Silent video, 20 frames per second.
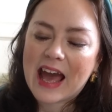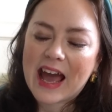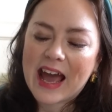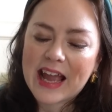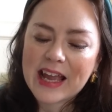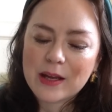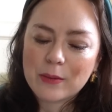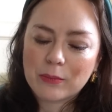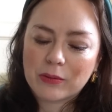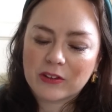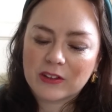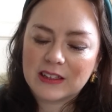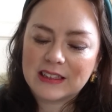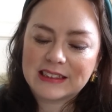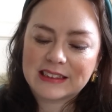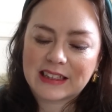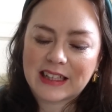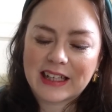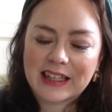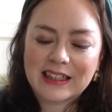April
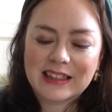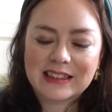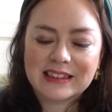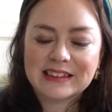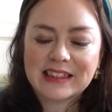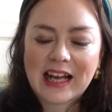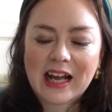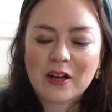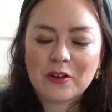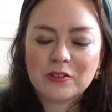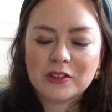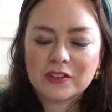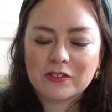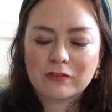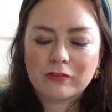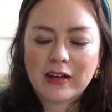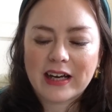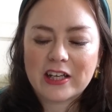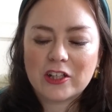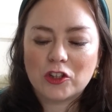is like the sound of
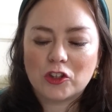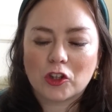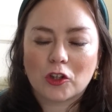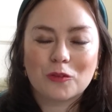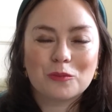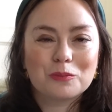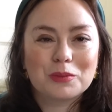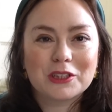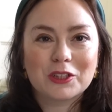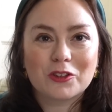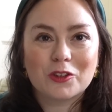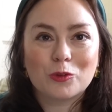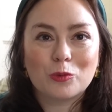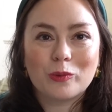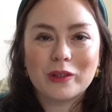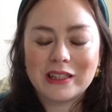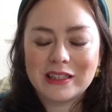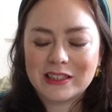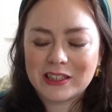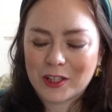raindrops on the
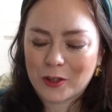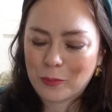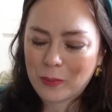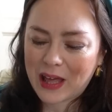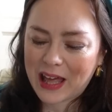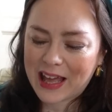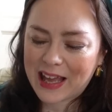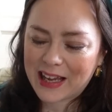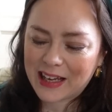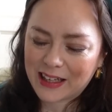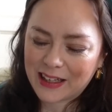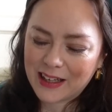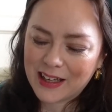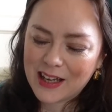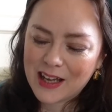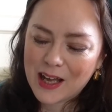window pane,